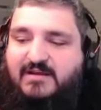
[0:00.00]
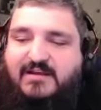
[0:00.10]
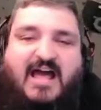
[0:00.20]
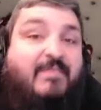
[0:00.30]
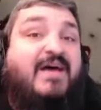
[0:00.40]

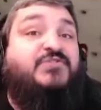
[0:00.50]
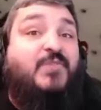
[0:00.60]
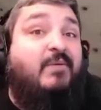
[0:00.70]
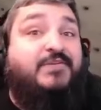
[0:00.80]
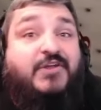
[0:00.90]
I messed
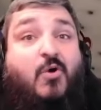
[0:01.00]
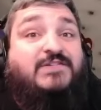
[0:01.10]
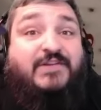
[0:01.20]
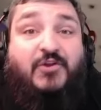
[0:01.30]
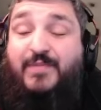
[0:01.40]
around with the
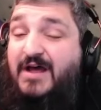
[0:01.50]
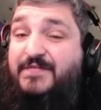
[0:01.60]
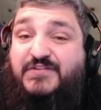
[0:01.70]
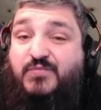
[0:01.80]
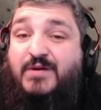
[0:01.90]
ghost a little bit on
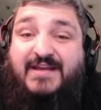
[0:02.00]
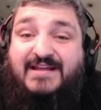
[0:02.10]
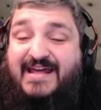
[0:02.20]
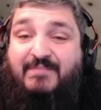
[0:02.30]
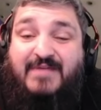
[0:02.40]
this one to get
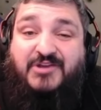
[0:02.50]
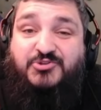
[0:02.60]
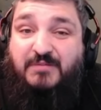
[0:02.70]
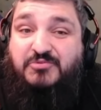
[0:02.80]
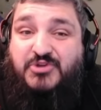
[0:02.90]
that
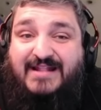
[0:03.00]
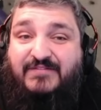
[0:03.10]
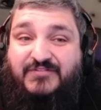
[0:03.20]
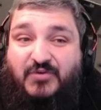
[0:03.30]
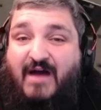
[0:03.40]
extra
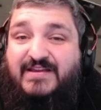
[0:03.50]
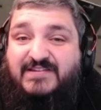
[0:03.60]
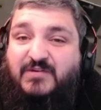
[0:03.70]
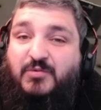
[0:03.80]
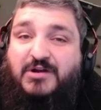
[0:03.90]
objective, so
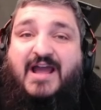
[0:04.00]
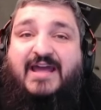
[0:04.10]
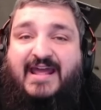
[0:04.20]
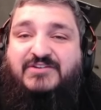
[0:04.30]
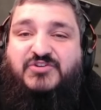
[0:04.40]
obviously we're not
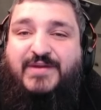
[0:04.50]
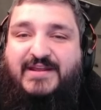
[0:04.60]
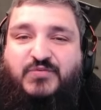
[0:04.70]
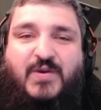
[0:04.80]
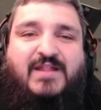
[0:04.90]
going to do it
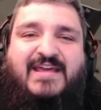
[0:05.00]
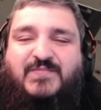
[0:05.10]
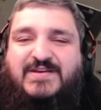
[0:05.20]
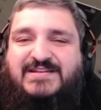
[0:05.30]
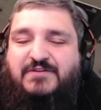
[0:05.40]
as quickly as
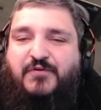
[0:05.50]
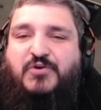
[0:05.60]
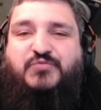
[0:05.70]
we did the first